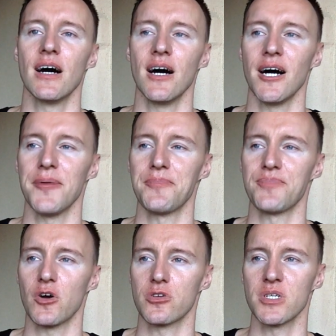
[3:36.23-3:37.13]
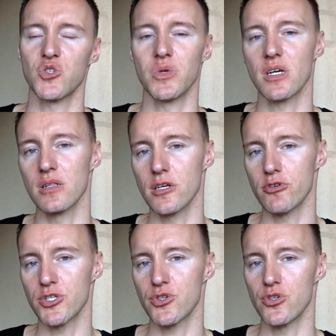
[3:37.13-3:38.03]
are going to be
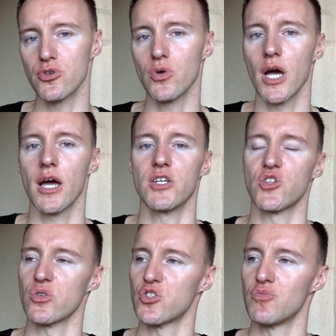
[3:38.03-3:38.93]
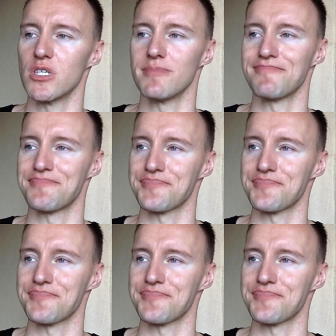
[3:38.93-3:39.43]
clearer to you, and it's going to be